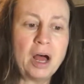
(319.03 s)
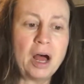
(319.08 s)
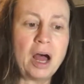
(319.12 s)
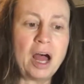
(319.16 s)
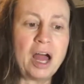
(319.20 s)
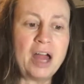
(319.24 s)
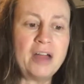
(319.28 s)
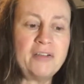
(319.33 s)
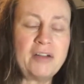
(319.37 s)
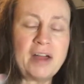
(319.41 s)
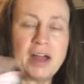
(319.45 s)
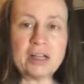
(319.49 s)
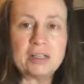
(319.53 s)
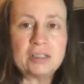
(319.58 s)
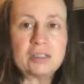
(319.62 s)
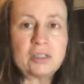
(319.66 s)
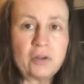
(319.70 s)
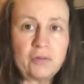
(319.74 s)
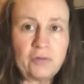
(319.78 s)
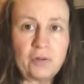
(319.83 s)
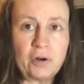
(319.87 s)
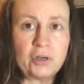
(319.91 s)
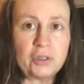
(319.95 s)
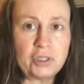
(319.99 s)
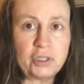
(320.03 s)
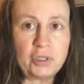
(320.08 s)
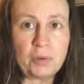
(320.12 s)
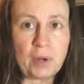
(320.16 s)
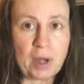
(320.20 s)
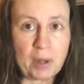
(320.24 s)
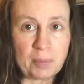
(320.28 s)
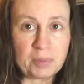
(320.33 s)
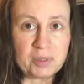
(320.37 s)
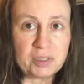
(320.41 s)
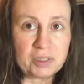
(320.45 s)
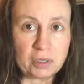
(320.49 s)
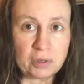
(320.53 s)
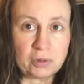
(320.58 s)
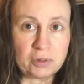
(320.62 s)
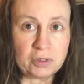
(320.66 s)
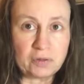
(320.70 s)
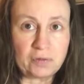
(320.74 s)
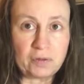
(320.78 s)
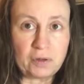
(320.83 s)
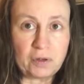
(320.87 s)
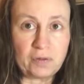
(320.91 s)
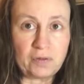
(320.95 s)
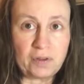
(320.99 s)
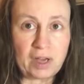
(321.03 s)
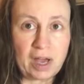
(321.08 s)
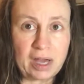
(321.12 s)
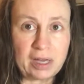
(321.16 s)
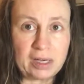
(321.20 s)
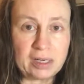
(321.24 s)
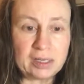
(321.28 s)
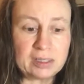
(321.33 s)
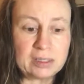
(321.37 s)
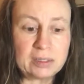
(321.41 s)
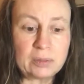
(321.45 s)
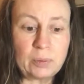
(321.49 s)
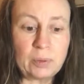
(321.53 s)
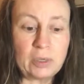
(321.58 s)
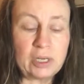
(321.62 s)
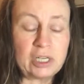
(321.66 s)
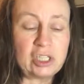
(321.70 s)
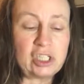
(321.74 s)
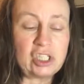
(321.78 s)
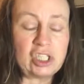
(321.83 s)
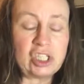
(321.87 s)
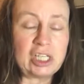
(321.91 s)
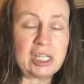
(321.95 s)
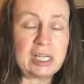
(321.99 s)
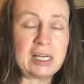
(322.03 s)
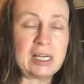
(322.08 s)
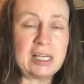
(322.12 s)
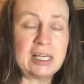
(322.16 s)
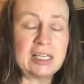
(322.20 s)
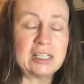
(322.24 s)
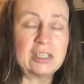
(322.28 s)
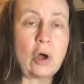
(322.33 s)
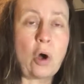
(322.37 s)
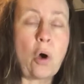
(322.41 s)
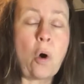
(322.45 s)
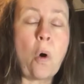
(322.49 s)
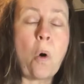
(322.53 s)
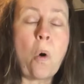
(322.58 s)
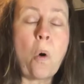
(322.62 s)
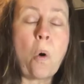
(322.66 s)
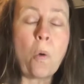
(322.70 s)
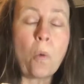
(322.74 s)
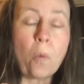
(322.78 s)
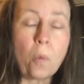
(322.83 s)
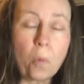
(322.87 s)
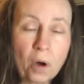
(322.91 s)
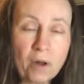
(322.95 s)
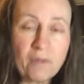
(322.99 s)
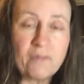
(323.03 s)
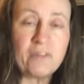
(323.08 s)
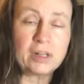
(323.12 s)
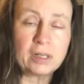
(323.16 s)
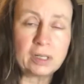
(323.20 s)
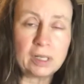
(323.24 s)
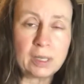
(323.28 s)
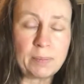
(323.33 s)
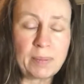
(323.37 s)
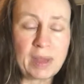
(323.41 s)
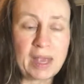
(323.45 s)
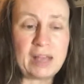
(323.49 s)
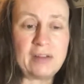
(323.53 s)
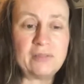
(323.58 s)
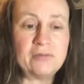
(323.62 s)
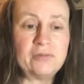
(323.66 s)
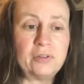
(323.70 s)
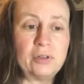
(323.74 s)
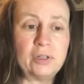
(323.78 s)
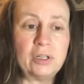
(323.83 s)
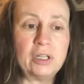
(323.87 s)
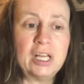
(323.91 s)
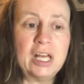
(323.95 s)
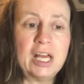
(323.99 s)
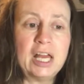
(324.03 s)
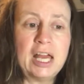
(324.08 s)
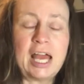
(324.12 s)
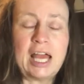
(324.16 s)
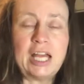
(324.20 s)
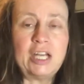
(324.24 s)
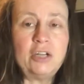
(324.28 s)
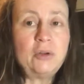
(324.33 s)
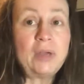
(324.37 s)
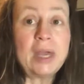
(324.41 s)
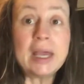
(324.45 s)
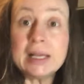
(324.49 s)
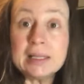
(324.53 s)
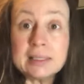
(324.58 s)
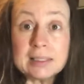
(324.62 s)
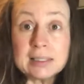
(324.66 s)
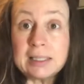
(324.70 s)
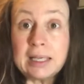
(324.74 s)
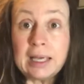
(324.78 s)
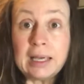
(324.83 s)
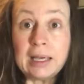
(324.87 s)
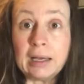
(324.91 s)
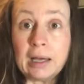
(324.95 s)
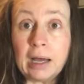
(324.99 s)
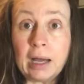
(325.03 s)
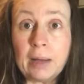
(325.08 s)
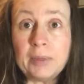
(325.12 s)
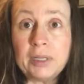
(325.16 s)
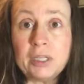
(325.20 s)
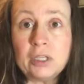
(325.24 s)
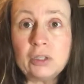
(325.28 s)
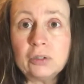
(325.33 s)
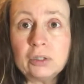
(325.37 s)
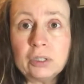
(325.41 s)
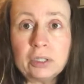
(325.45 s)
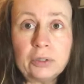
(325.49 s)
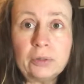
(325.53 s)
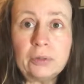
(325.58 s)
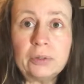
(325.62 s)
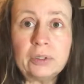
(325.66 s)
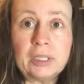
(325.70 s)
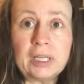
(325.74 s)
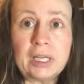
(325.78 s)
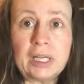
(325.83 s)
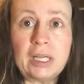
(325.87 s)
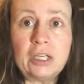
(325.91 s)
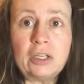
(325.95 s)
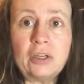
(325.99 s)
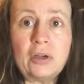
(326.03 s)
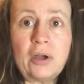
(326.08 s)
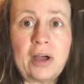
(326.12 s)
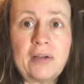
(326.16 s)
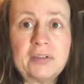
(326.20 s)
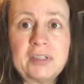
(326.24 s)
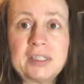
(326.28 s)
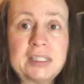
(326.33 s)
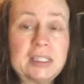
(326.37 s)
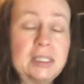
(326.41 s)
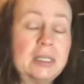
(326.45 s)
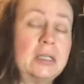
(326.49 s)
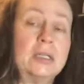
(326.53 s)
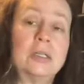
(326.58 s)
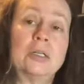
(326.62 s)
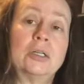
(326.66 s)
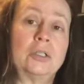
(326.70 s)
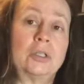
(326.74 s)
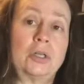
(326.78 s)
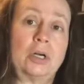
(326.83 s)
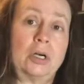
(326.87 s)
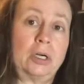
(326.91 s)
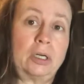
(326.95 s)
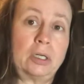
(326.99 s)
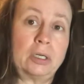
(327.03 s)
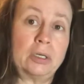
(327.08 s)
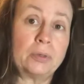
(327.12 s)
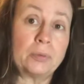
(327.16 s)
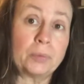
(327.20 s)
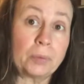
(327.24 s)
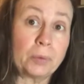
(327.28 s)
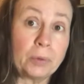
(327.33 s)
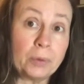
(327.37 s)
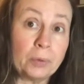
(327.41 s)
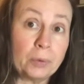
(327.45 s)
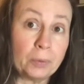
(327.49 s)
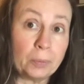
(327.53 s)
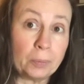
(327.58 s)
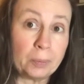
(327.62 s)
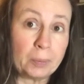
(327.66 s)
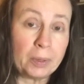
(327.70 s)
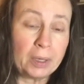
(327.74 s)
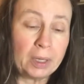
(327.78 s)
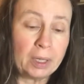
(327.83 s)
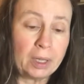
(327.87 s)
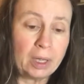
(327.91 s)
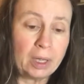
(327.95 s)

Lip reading: I've had so far 2 episodes of uveitis, which is horrifically painful, and you can't see. I mean, you have to sit in a darkened room,